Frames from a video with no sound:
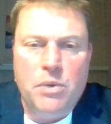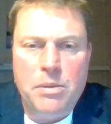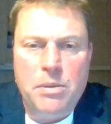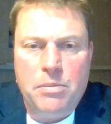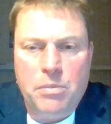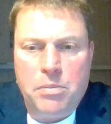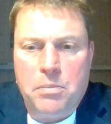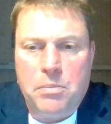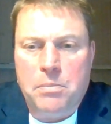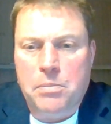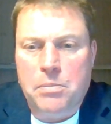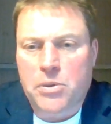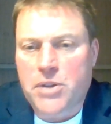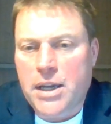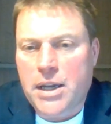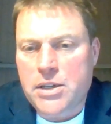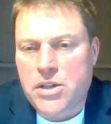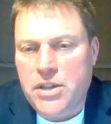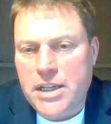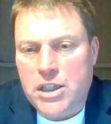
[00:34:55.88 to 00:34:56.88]
with
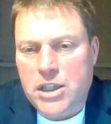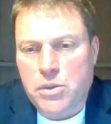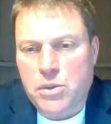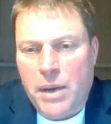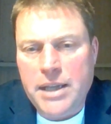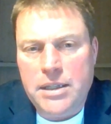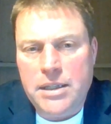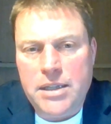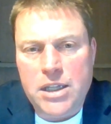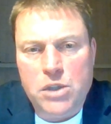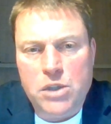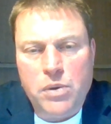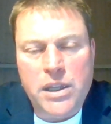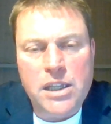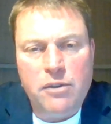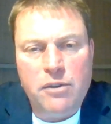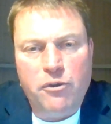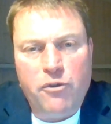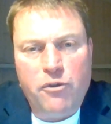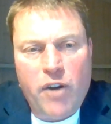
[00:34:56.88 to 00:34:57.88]
potentially
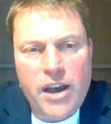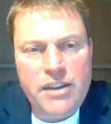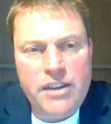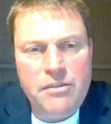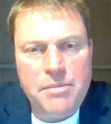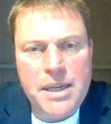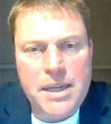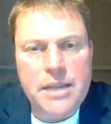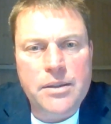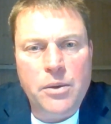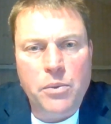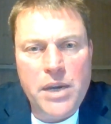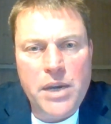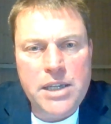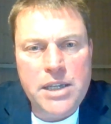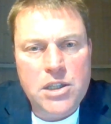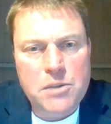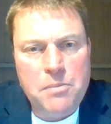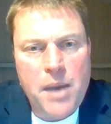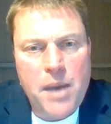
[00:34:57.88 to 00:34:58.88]
20-25 meter
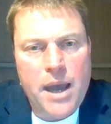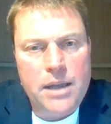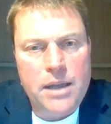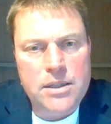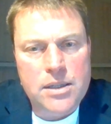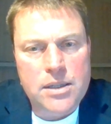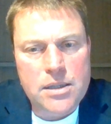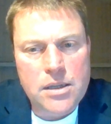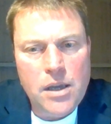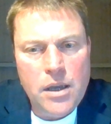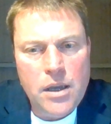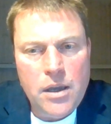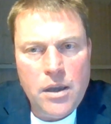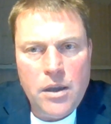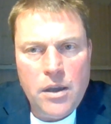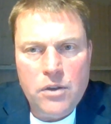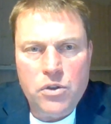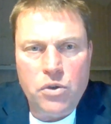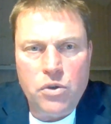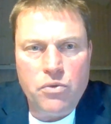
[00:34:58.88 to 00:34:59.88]
wingspans
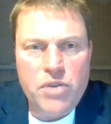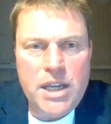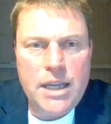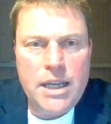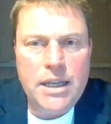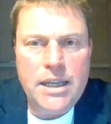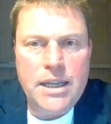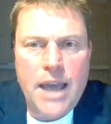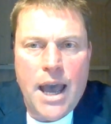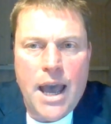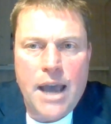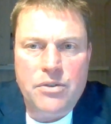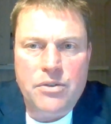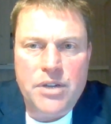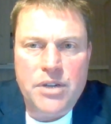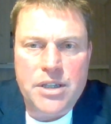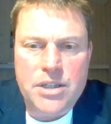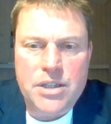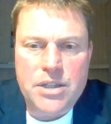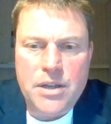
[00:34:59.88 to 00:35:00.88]
to really
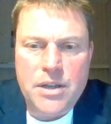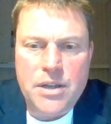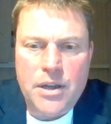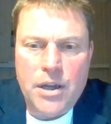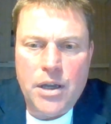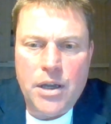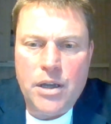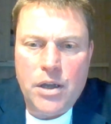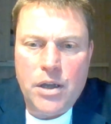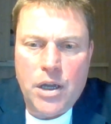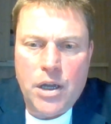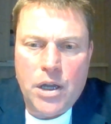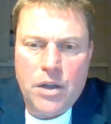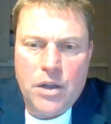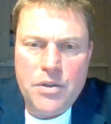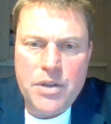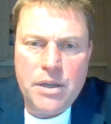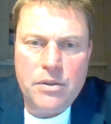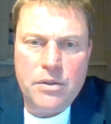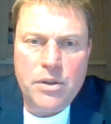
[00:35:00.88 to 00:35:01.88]
address
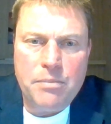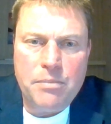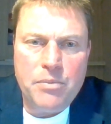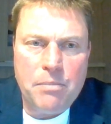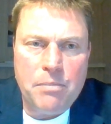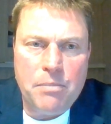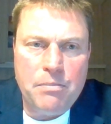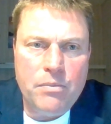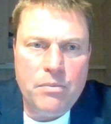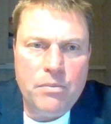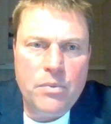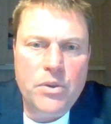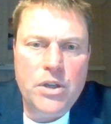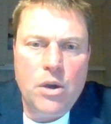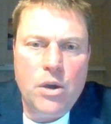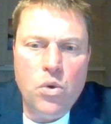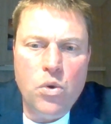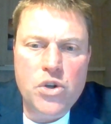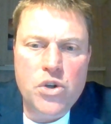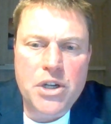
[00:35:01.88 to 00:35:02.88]

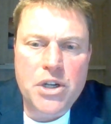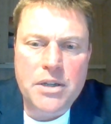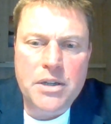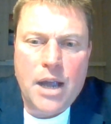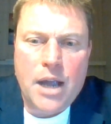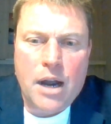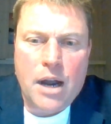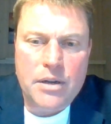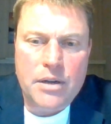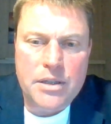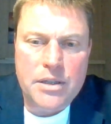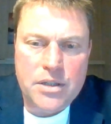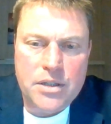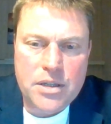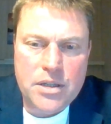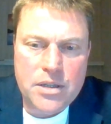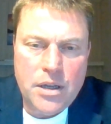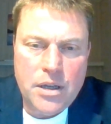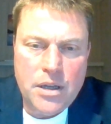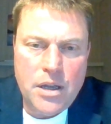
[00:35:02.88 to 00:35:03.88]
the ocean
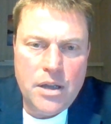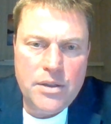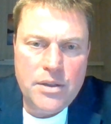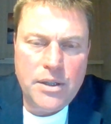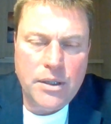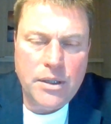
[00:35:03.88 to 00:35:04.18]
currents, the